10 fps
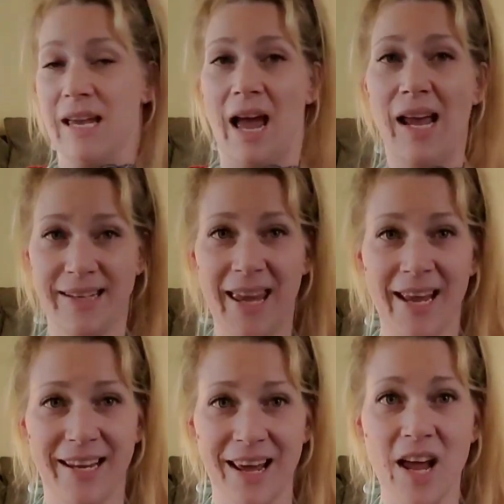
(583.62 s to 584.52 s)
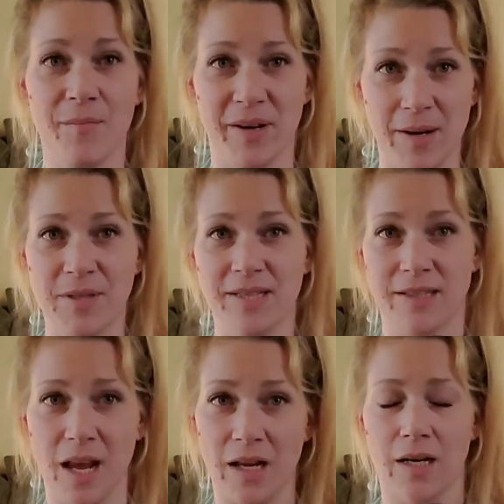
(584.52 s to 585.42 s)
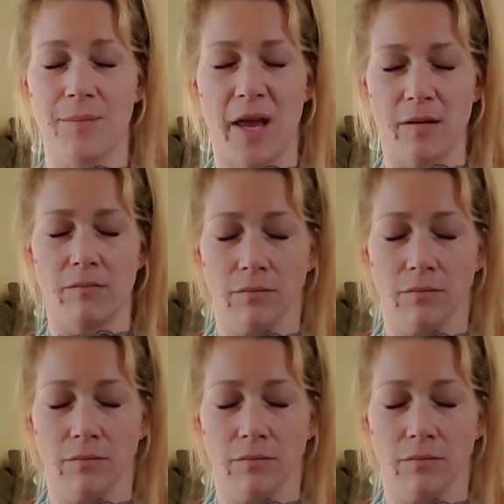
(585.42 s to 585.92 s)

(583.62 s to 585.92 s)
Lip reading: I can't get up, and I'm stuck, and I'm like,